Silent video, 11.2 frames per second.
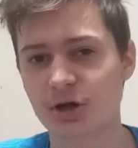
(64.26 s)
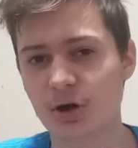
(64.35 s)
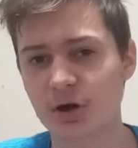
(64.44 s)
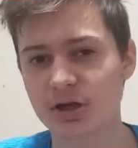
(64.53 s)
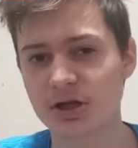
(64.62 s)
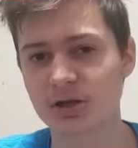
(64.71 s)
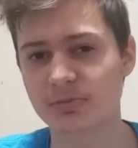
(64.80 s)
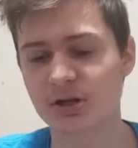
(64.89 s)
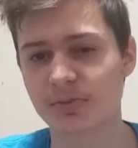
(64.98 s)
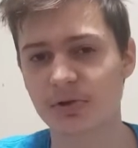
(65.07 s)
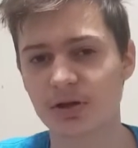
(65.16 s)
our team.
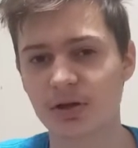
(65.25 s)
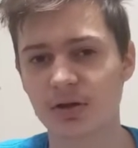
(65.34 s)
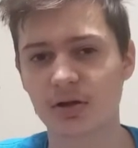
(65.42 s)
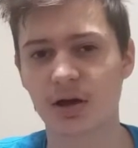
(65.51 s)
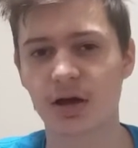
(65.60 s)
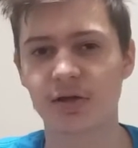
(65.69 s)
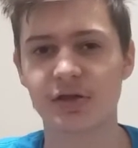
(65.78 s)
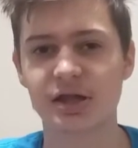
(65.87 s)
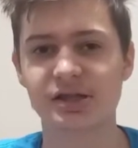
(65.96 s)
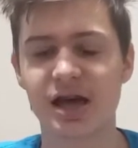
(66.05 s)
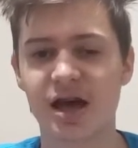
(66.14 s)
Some of the
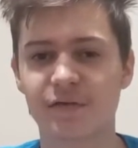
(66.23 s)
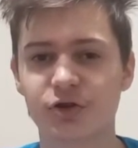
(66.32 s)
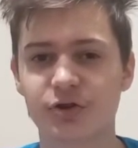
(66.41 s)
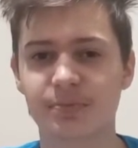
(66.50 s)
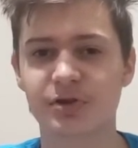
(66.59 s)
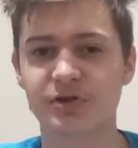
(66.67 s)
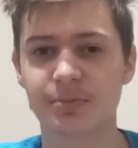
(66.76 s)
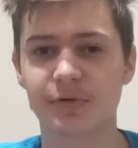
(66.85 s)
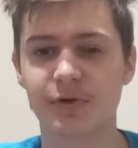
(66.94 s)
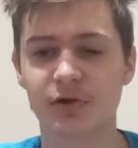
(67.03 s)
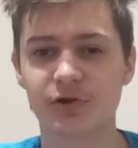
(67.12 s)
things that have tripped some
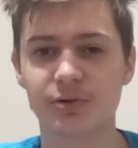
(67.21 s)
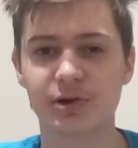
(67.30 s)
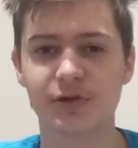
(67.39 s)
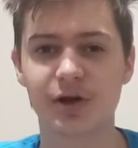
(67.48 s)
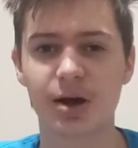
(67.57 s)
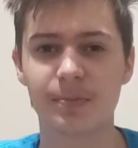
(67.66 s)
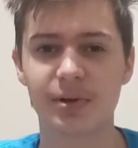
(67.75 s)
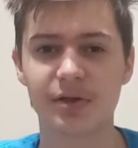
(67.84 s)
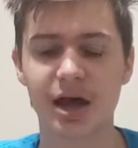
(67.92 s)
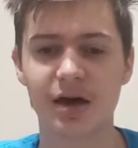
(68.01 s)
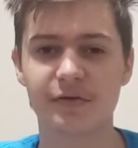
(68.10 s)
of our students up and
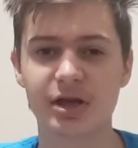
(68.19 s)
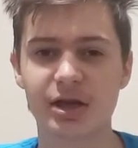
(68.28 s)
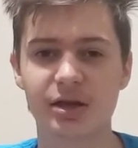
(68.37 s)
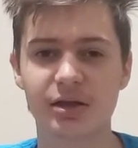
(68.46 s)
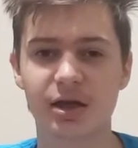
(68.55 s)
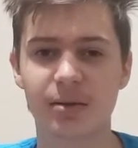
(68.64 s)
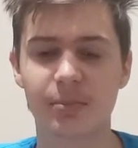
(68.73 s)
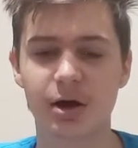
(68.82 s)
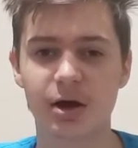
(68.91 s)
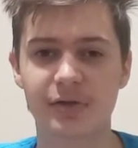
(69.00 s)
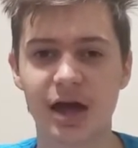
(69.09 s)
that have taken them,
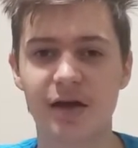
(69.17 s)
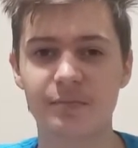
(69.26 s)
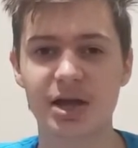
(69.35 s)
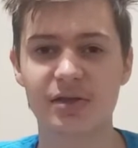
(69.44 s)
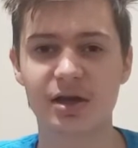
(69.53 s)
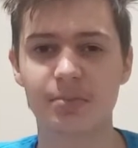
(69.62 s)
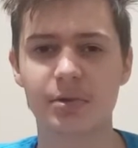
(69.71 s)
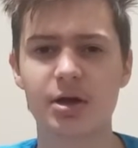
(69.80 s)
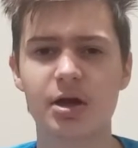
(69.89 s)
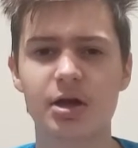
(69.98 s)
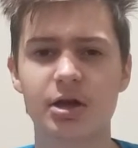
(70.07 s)
that have made them,
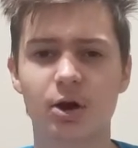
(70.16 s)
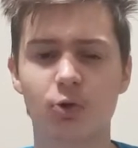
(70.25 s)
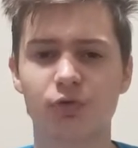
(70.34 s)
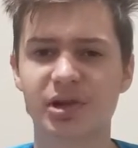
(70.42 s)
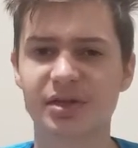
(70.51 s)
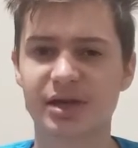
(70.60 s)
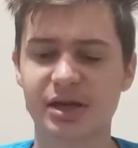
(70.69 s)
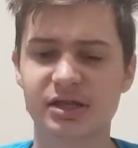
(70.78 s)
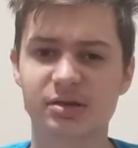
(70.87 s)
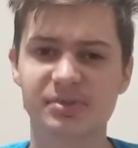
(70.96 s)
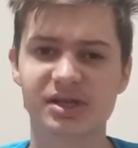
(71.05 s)
rethink
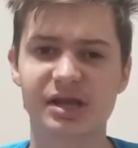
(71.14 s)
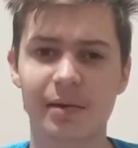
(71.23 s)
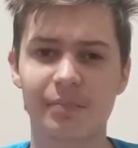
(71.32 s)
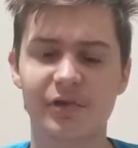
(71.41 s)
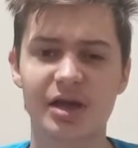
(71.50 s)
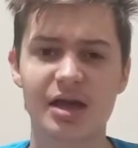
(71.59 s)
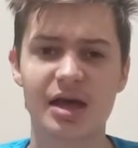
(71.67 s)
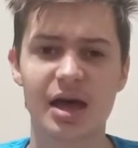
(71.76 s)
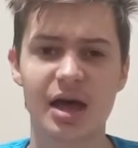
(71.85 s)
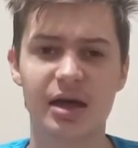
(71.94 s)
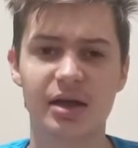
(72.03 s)
some steps,
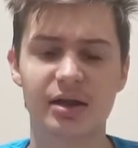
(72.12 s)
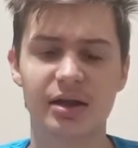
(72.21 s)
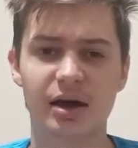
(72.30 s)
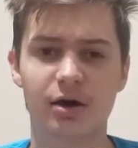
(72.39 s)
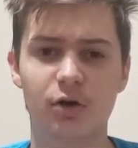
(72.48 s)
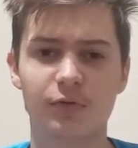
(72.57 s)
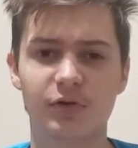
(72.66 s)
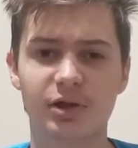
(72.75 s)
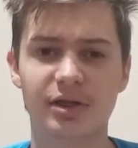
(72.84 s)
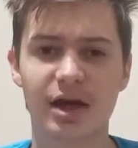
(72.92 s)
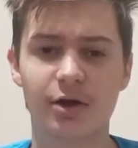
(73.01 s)
and
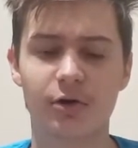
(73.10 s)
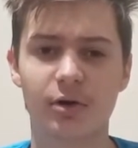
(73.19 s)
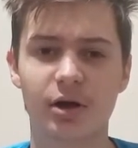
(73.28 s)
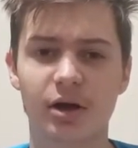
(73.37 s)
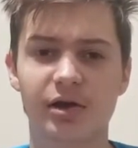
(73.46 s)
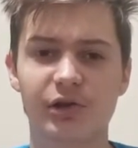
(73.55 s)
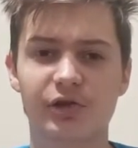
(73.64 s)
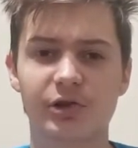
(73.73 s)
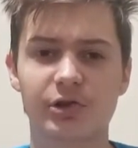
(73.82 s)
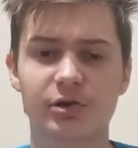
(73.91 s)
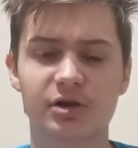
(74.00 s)
hopefully that'll
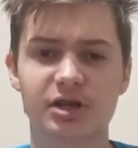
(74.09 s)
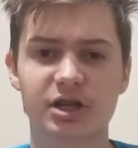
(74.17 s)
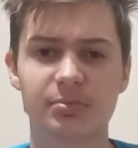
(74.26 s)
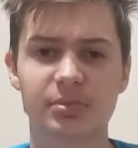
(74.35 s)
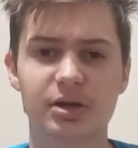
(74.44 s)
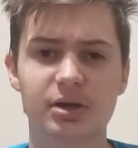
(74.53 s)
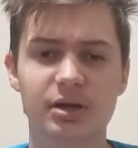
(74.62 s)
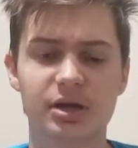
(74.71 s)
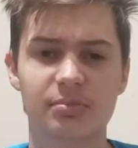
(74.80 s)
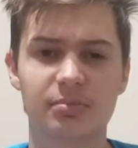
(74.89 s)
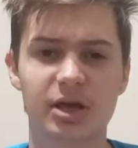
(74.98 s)
assist your team
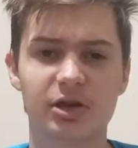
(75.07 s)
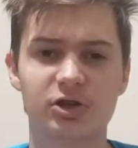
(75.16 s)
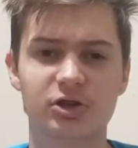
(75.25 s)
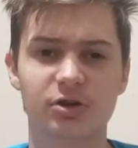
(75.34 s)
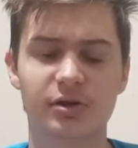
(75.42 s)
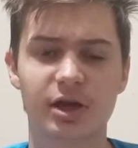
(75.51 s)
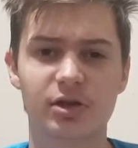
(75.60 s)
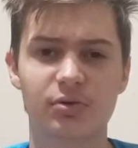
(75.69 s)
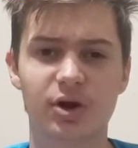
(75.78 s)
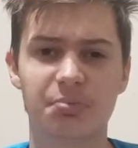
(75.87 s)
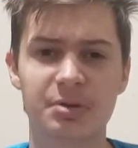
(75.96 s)
in making sure that
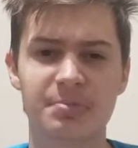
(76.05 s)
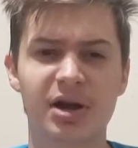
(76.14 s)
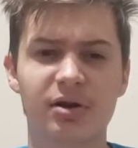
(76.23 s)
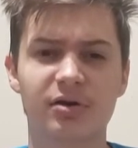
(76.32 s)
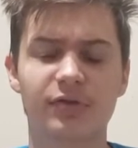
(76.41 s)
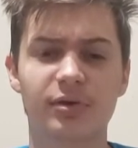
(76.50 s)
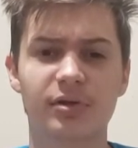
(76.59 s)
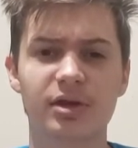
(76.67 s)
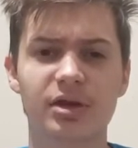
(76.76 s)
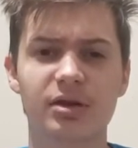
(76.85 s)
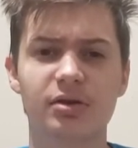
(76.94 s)
you are prepared for
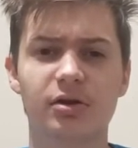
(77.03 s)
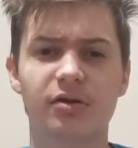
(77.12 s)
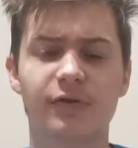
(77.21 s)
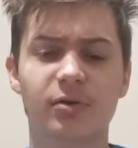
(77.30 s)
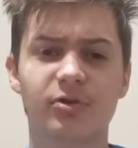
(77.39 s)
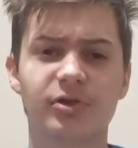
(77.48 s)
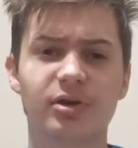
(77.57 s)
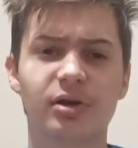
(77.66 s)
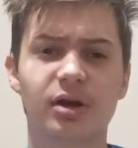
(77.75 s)
your first